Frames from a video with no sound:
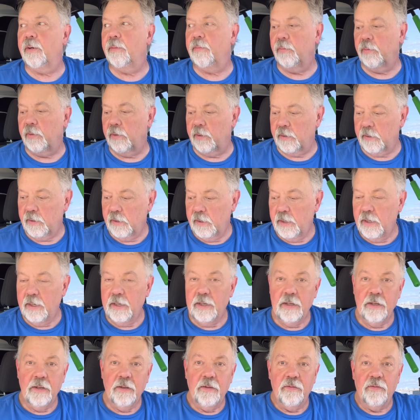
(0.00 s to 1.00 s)
them were
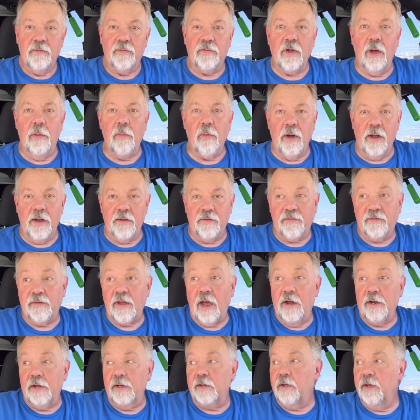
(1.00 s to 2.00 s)
somewhat, it
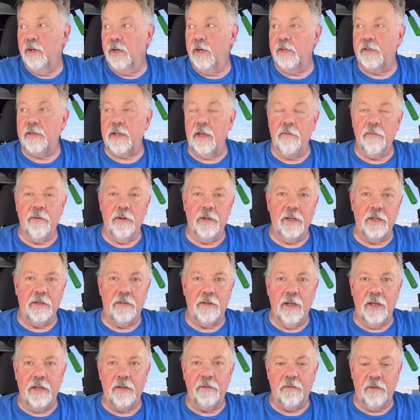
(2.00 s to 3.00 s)
sounded good. They really
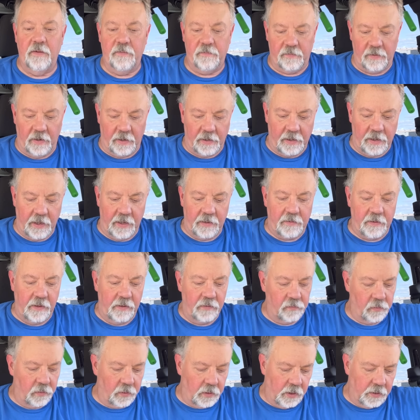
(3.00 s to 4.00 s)
did. It sounded like
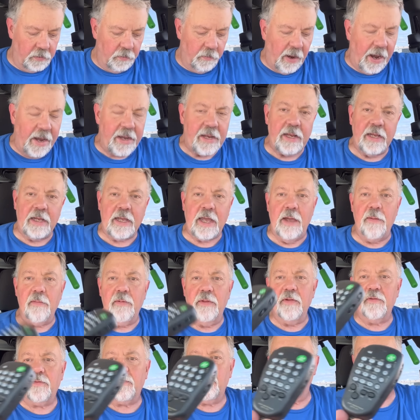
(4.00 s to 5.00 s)
things were good. The mic that came
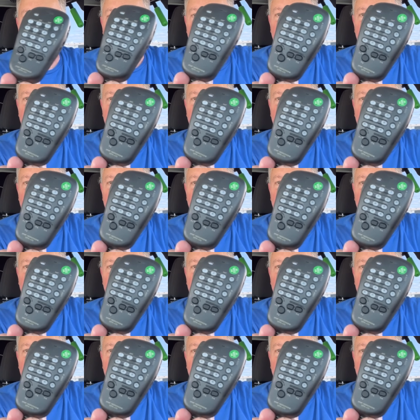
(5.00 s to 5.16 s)
with this one's